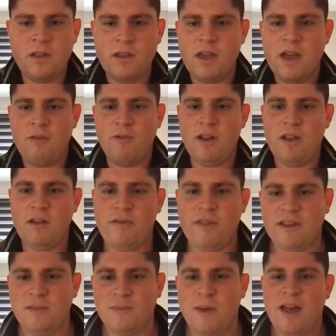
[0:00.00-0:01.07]
Yeah, really good.
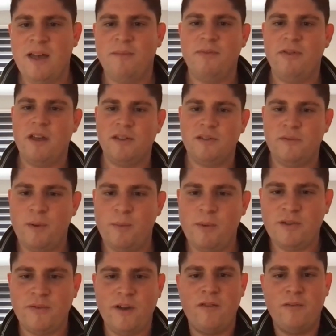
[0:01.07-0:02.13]
Thanks, Mat. Thanks very
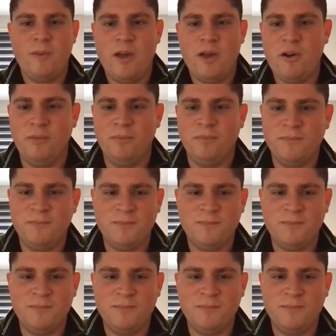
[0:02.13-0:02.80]
much for having me on.